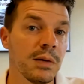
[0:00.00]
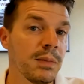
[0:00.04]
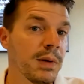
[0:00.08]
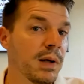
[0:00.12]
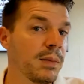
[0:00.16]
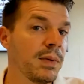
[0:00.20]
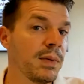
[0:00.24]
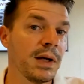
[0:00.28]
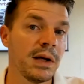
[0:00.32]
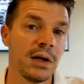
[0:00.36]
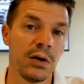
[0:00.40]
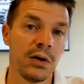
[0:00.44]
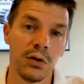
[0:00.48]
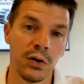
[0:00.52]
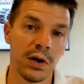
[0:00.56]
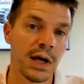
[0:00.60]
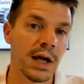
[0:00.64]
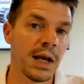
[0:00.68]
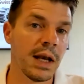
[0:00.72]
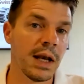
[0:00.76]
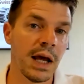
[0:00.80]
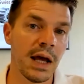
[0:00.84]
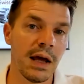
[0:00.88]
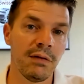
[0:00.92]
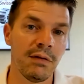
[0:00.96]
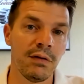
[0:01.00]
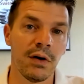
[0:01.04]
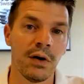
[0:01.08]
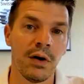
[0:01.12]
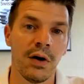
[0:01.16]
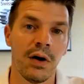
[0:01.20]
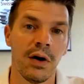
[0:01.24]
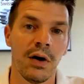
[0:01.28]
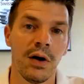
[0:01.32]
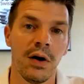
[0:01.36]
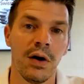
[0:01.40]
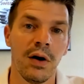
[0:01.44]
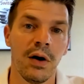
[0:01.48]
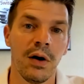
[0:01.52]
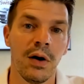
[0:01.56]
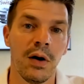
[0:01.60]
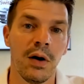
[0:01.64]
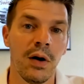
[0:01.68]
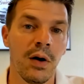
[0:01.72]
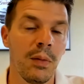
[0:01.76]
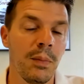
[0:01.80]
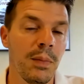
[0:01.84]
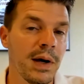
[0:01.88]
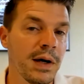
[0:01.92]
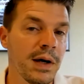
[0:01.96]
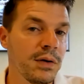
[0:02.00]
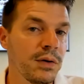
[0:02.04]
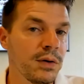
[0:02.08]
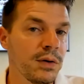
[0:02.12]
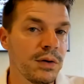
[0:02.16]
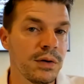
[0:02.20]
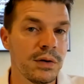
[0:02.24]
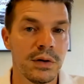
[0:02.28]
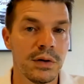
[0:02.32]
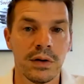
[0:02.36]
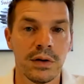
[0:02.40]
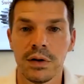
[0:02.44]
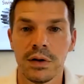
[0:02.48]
Maybe you can have a better